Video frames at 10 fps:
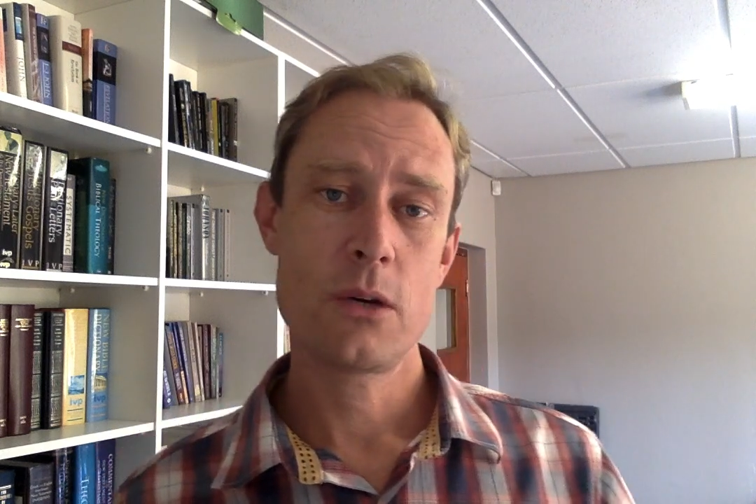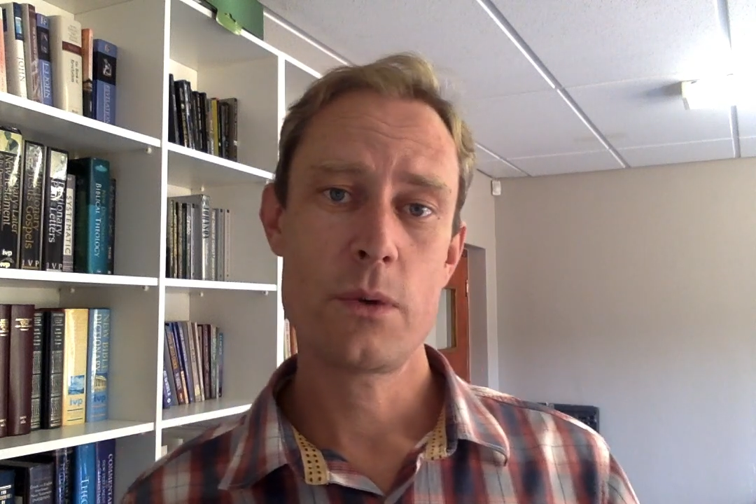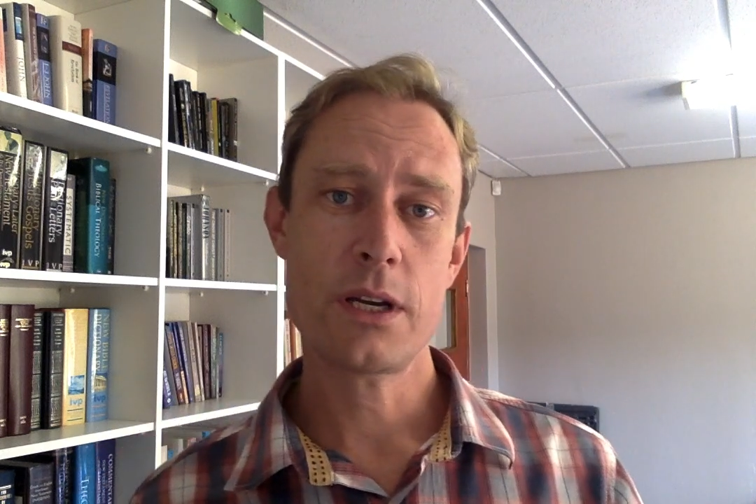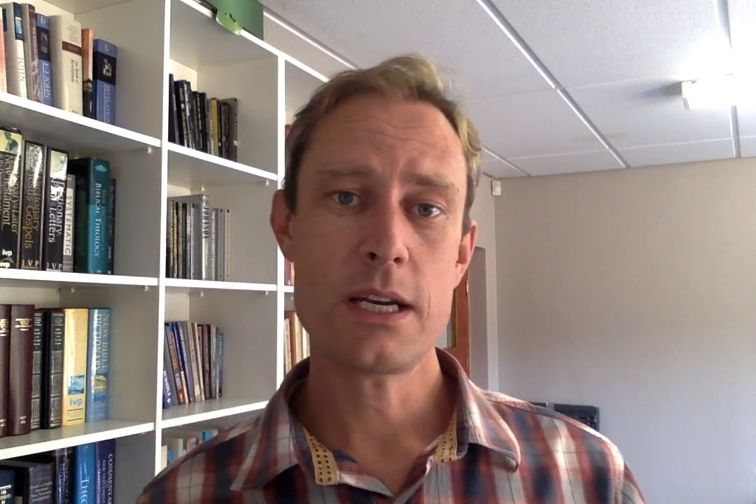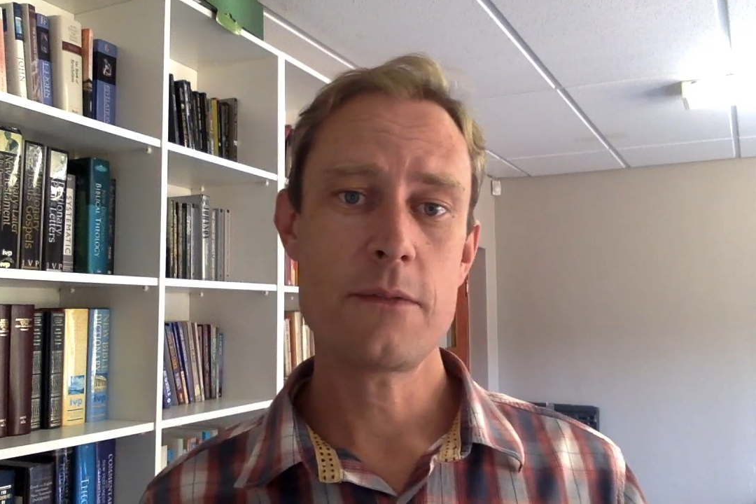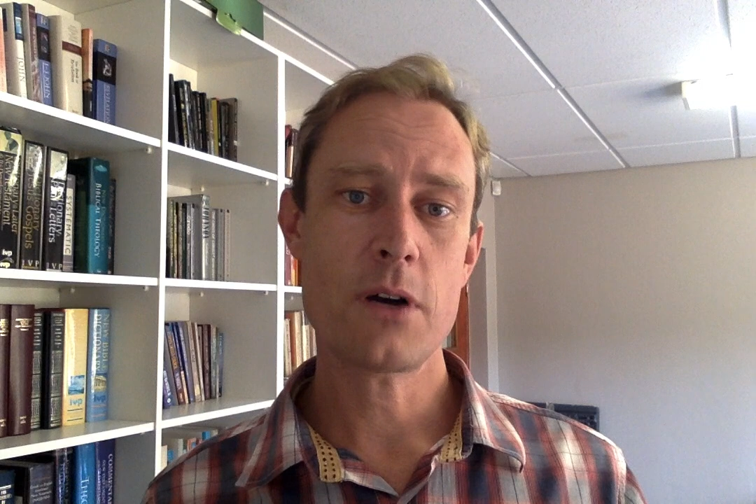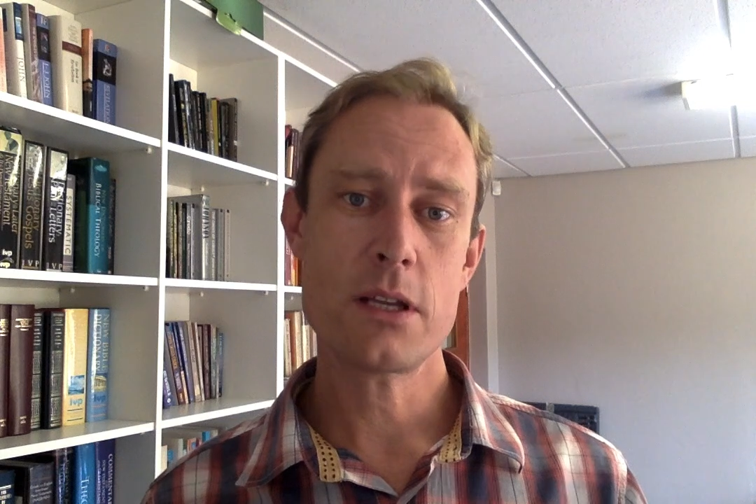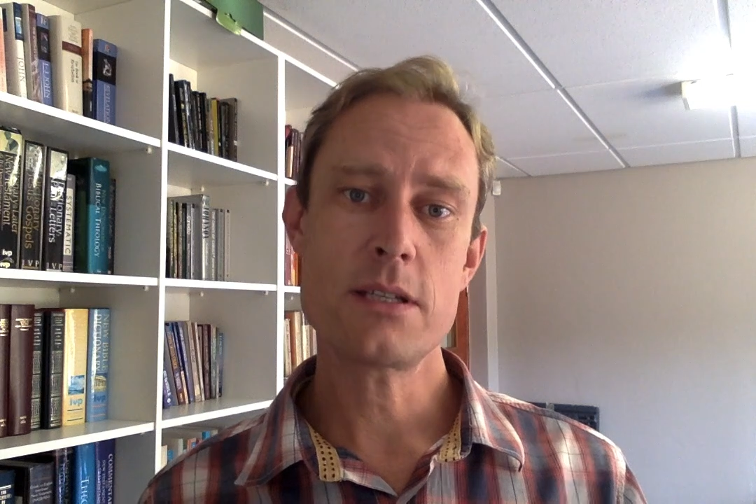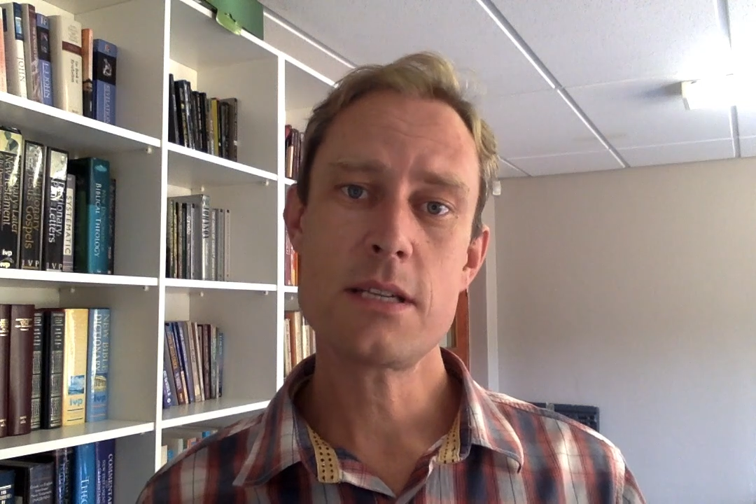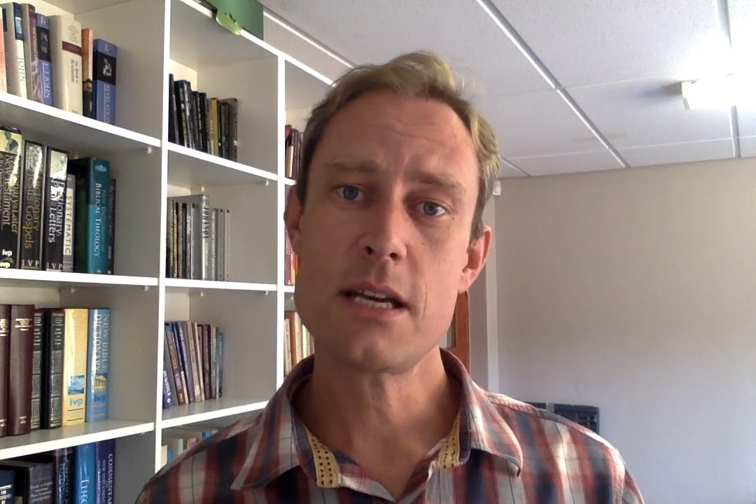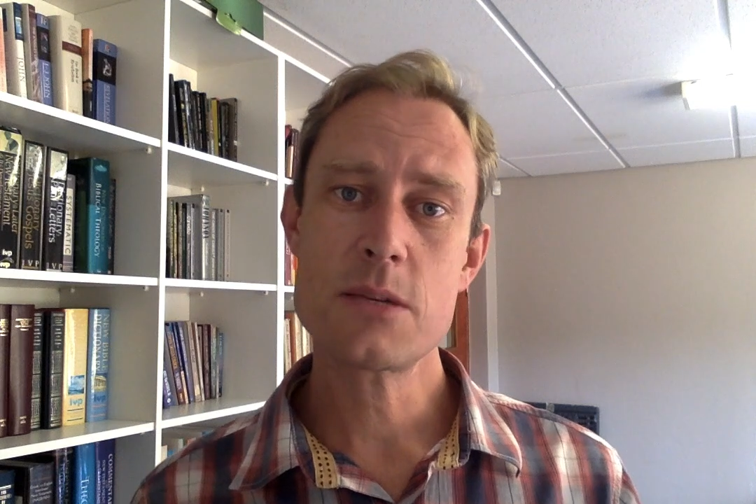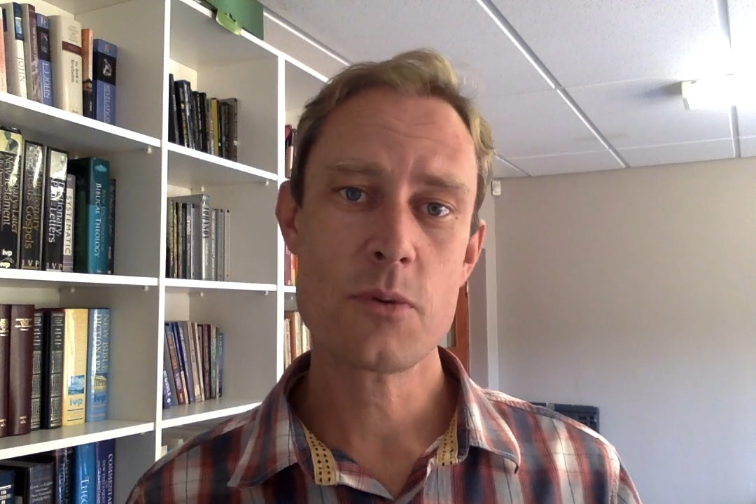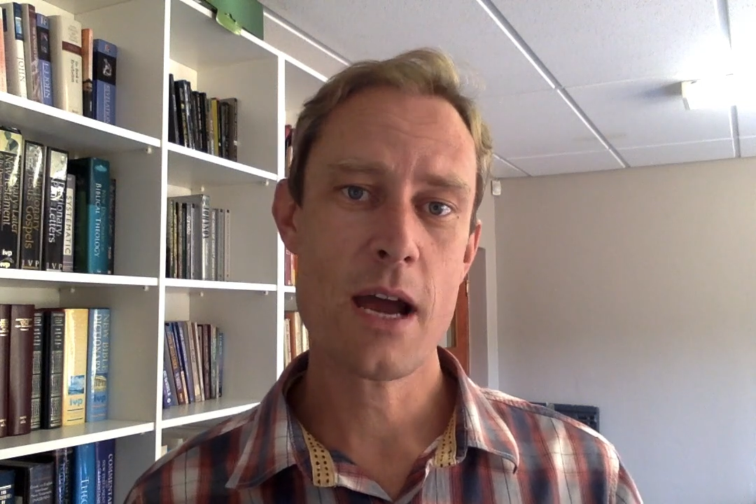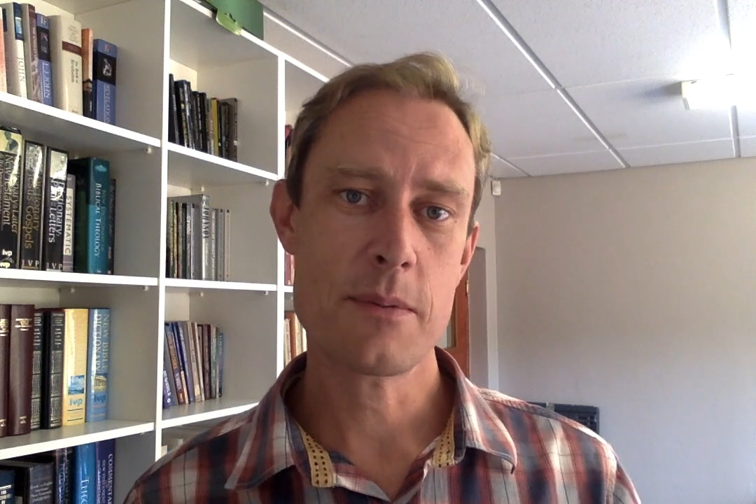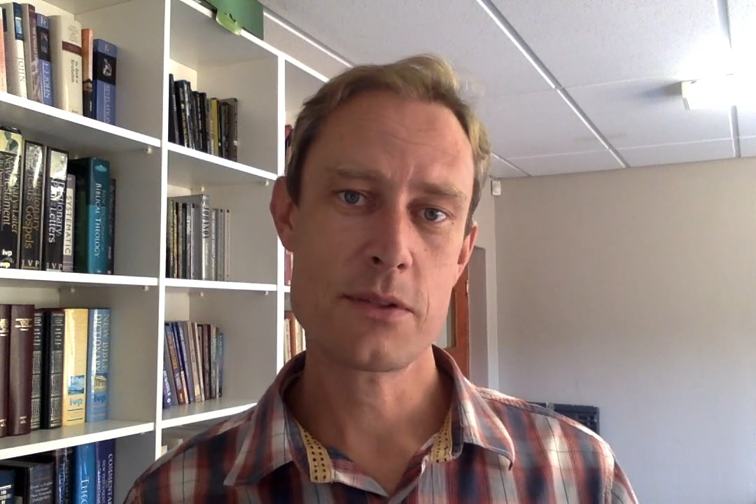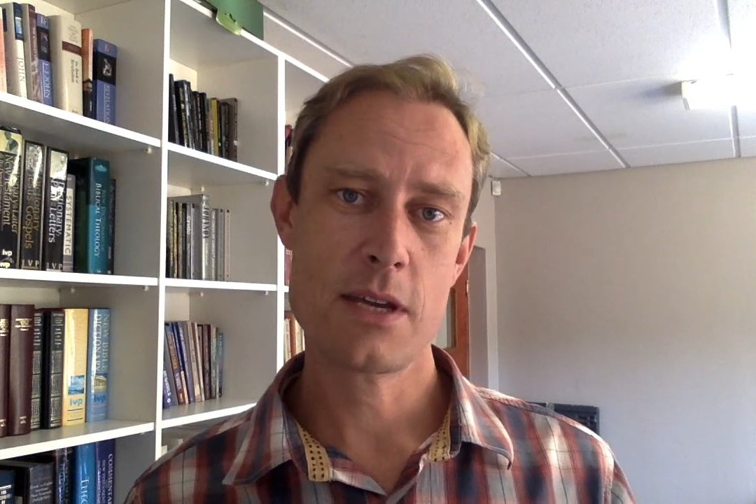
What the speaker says: We're going to need volunteers, perhaps,